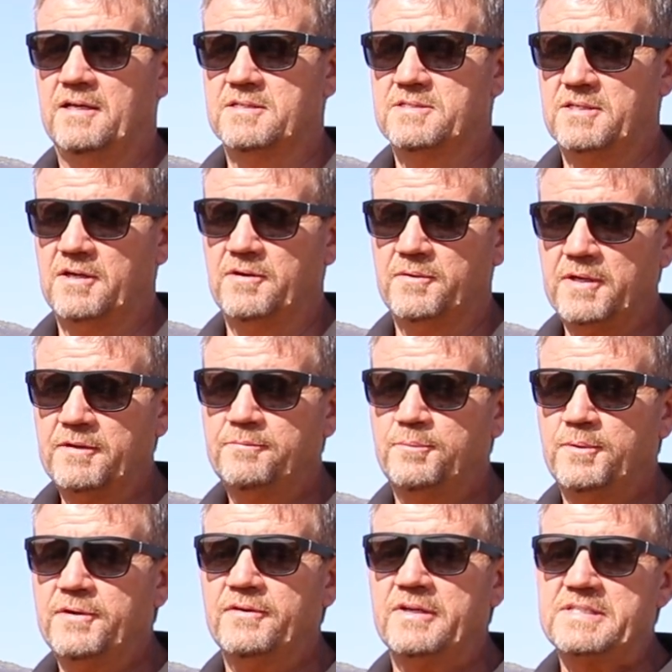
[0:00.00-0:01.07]
So if
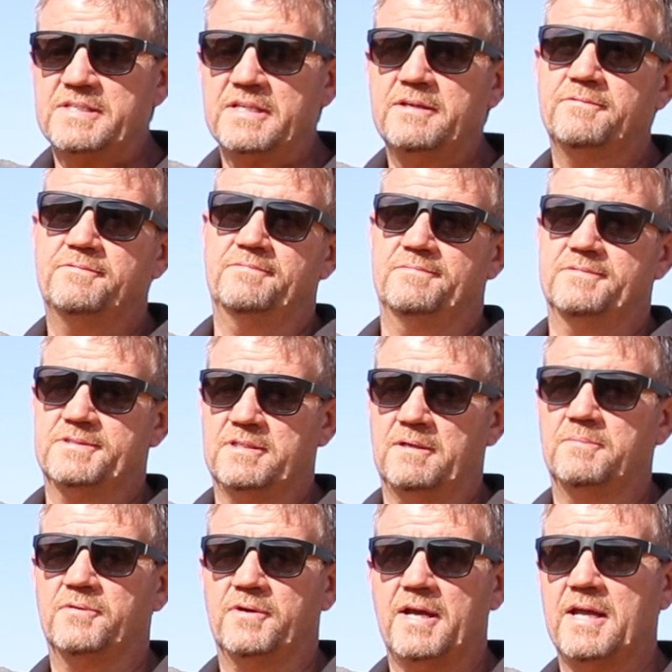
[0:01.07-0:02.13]
we receive
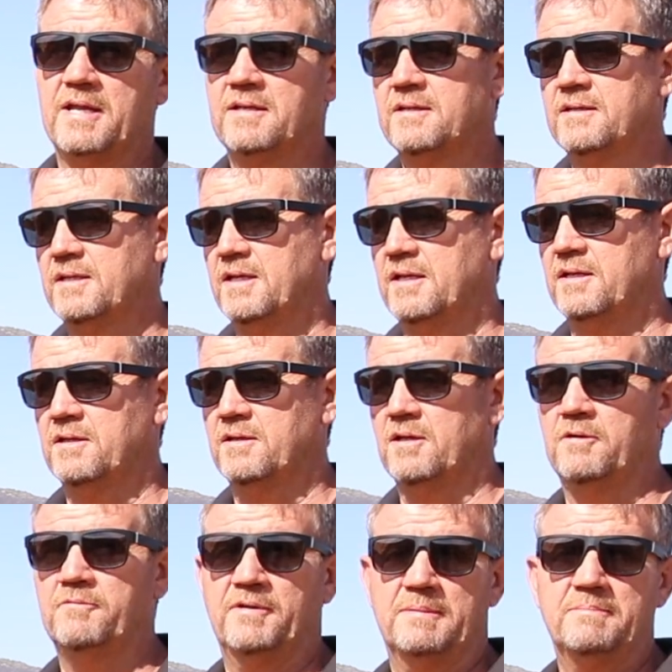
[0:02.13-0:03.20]
some rain in
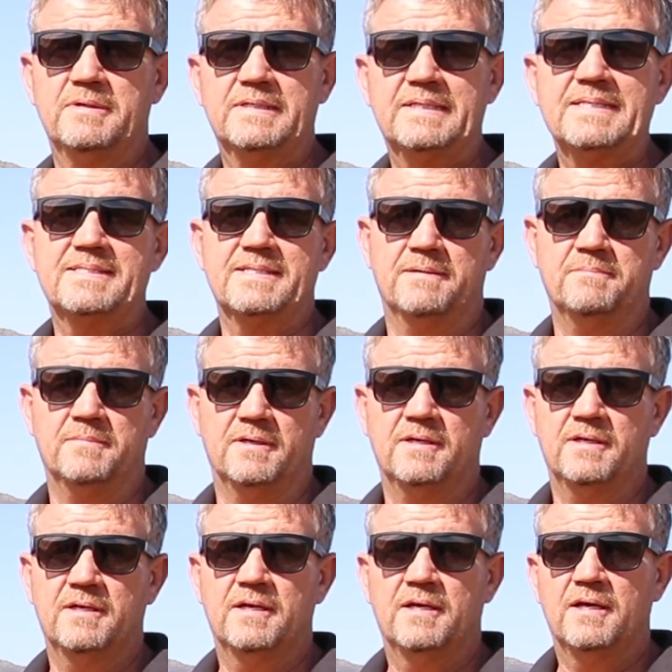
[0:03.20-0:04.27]
November, December,
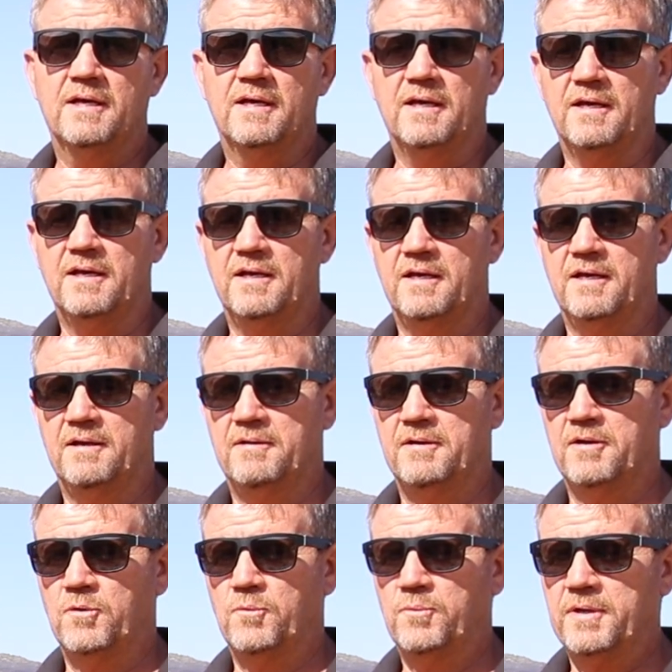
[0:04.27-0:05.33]
uh,
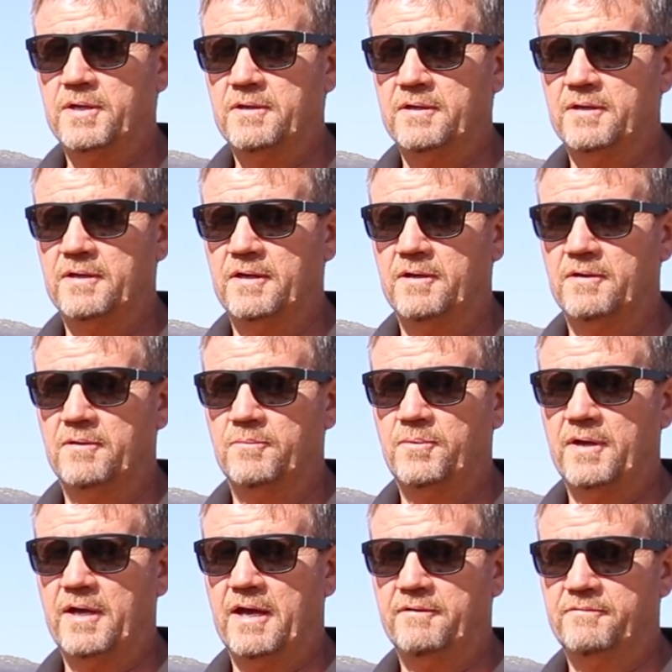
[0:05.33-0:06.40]
we
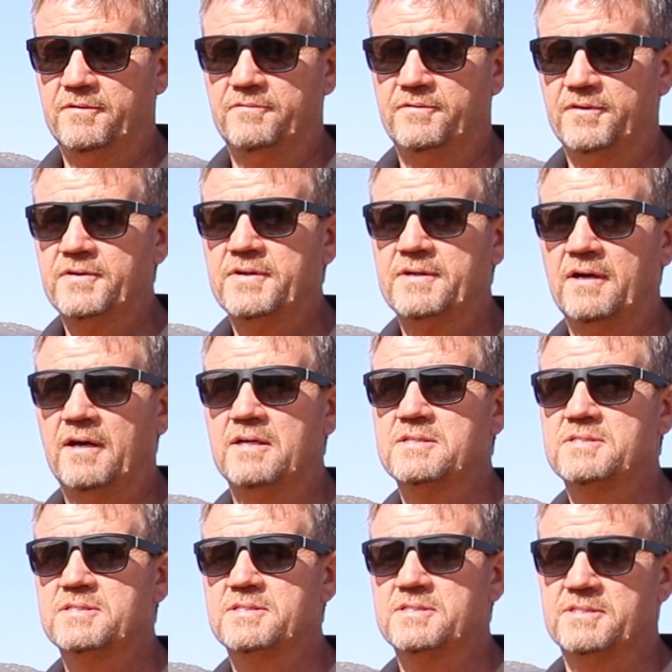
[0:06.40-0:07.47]
we have a very
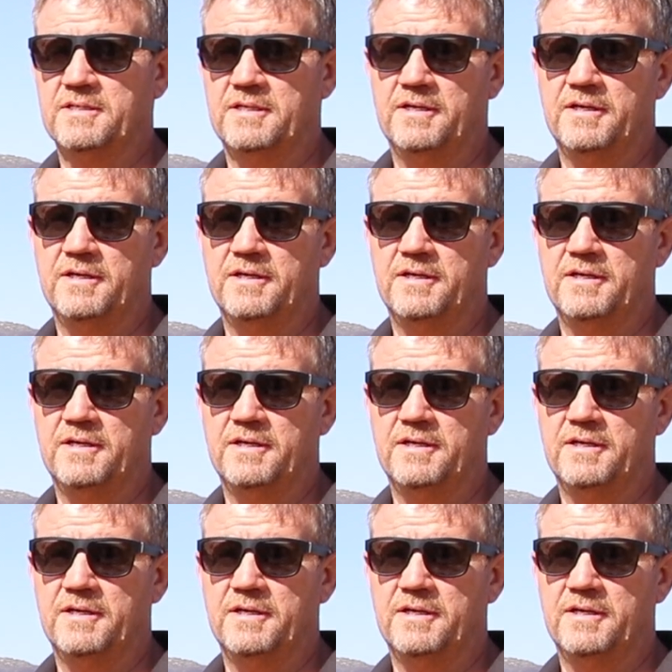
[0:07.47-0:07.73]
nice